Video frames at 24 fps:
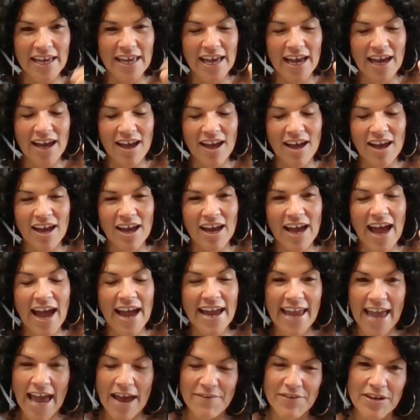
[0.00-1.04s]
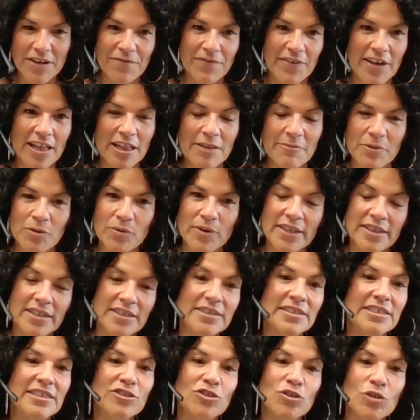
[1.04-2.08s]
I have it available in the
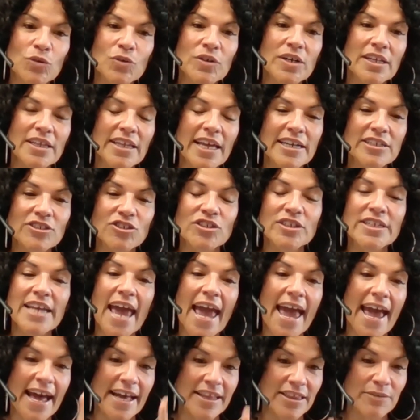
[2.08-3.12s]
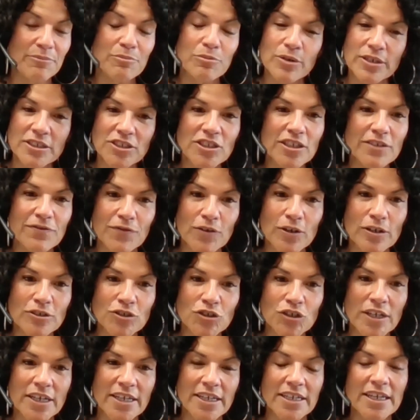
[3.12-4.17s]
digital collection and the printed
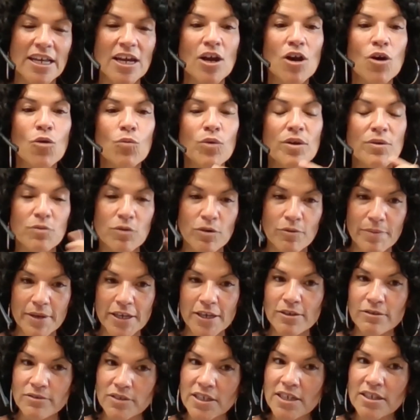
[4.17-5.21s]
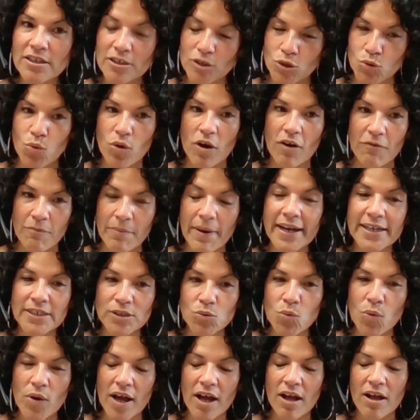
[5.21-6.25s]
version. We will be using the 12 by
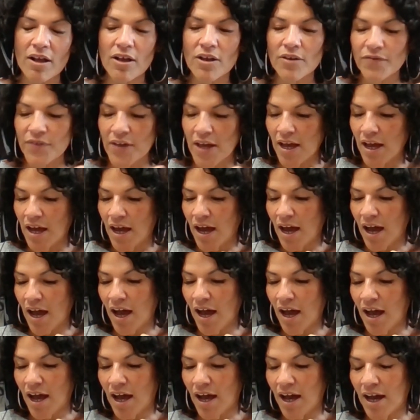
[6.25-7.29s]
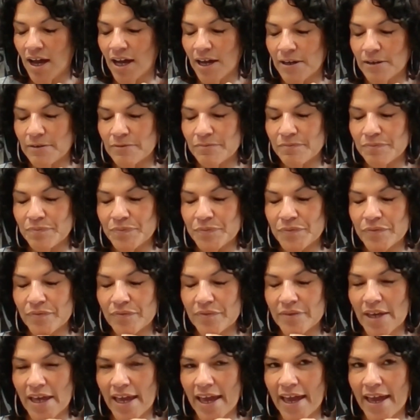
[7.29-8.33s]
12.
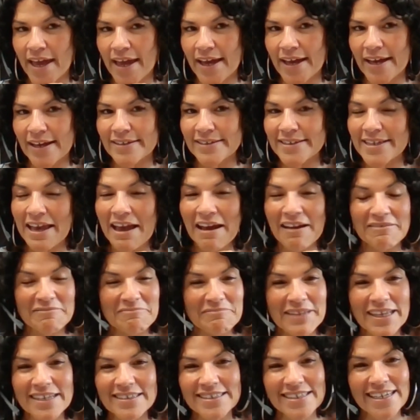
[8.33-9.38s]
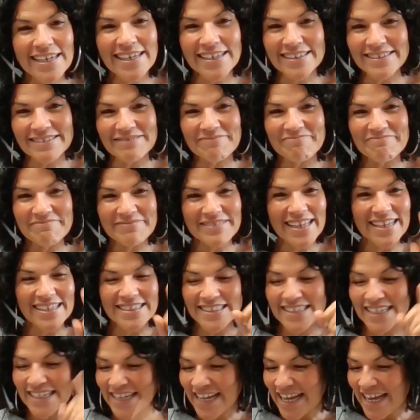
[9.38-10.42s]
And yeah, that's it. That's
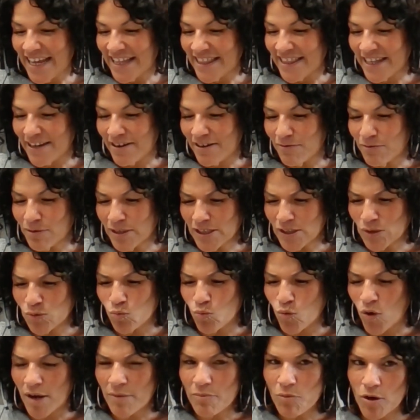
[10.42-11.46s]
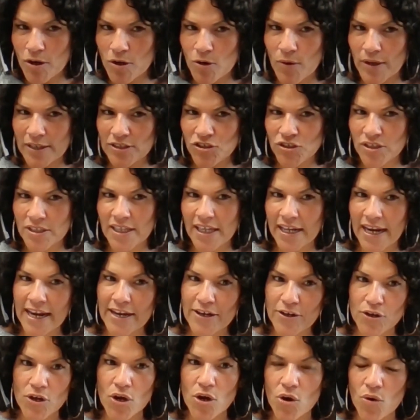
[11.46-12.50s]
it. There was one more question that I
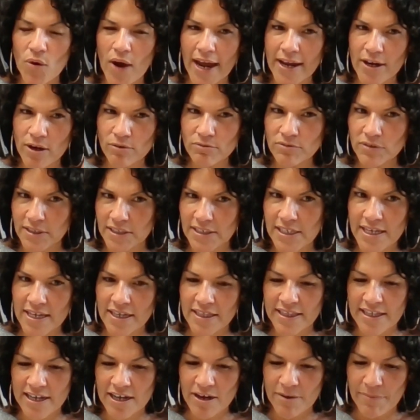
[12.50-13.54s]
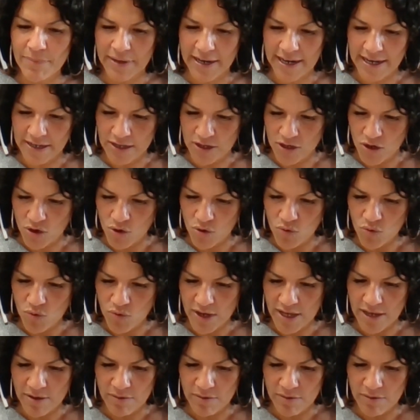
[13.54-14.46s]
know. I don't see it there, but I know